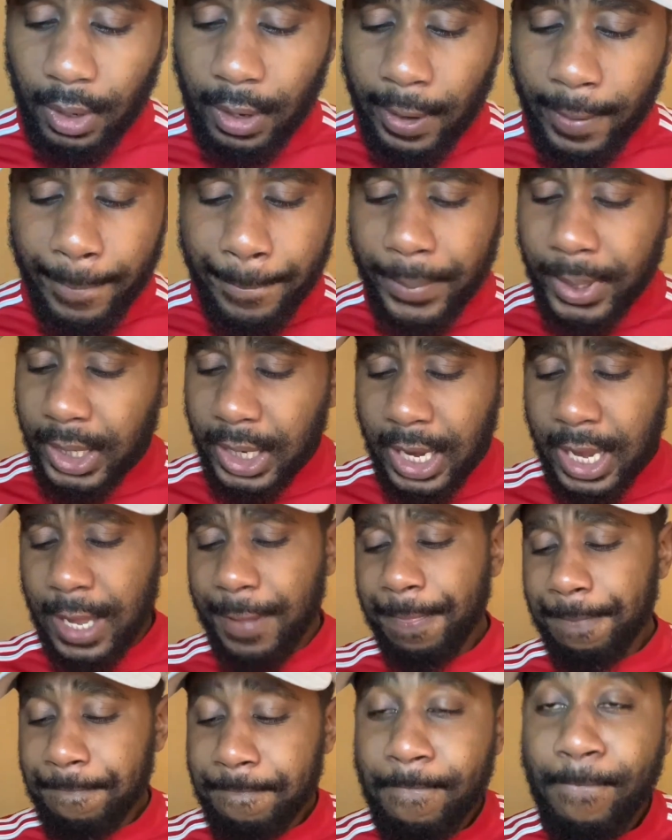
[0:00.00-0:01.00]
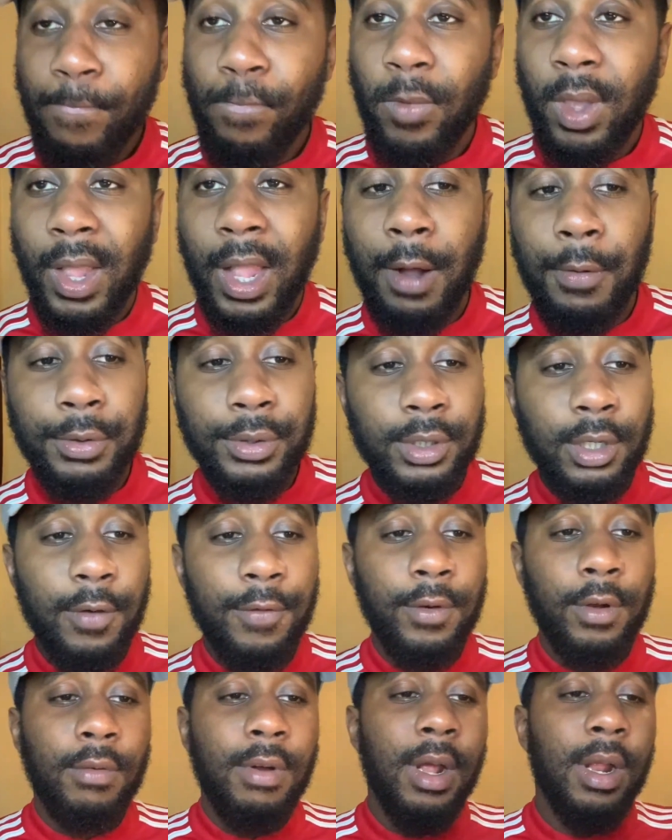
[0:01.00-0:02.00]
But yeah, I was surfing
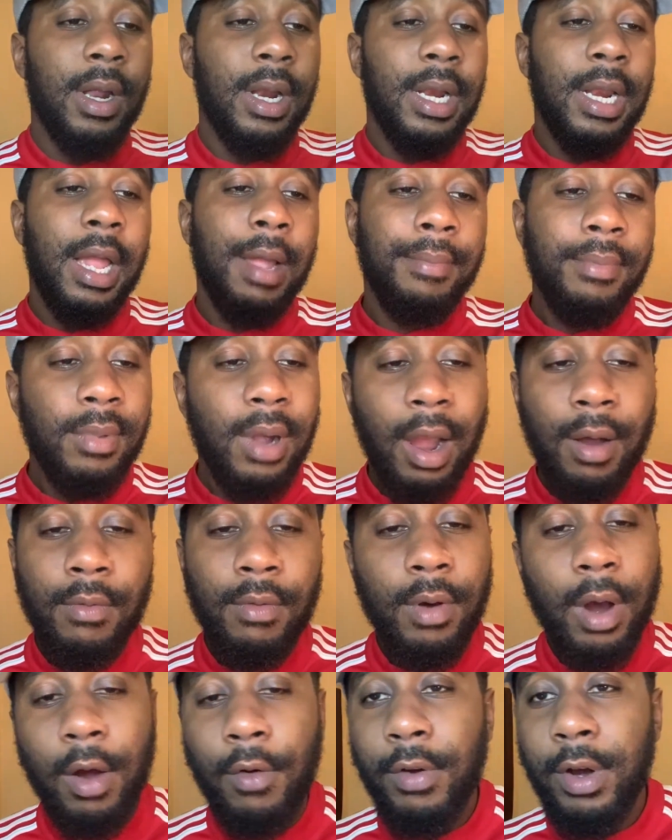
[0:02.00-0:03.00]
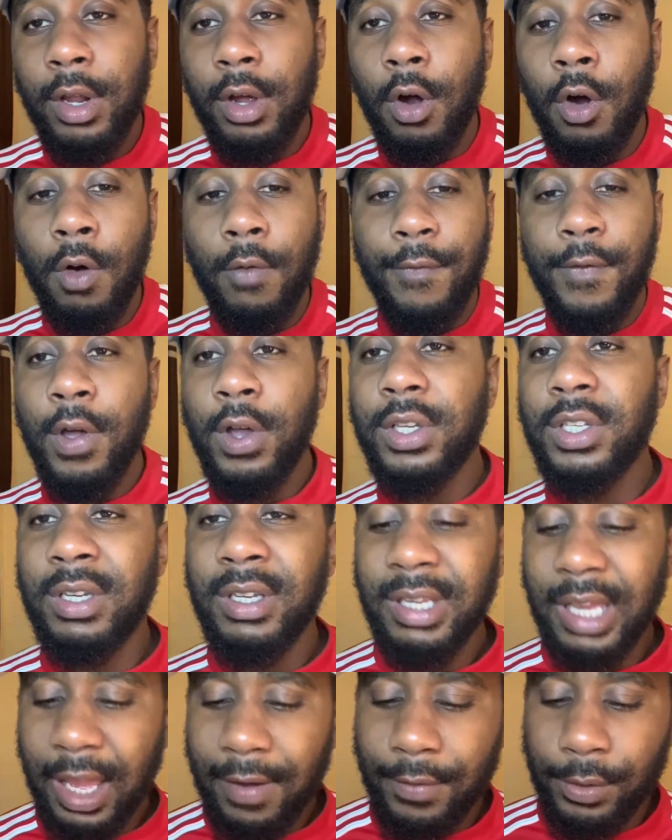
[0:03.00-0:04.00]
around and I really hope Ferguson
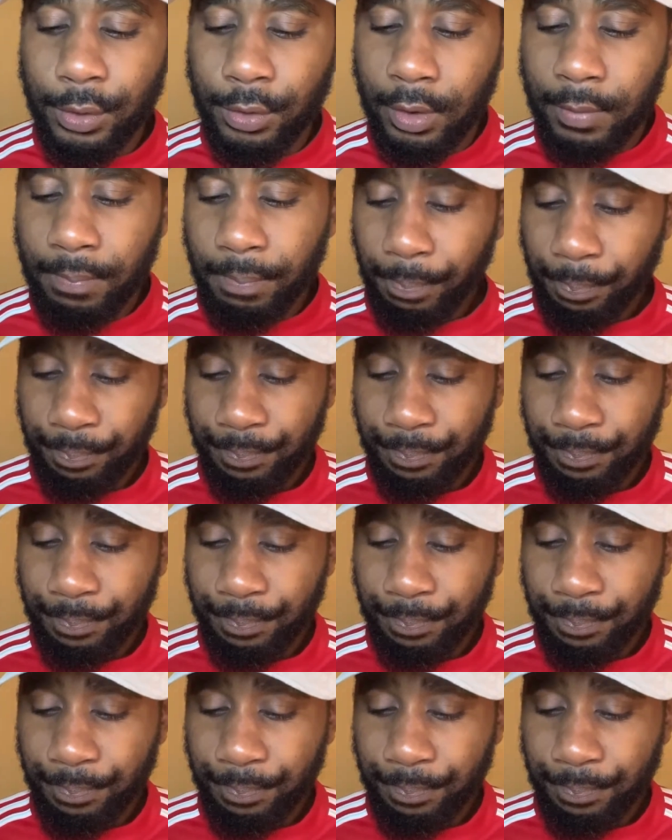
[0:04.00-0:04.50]
gave it to him.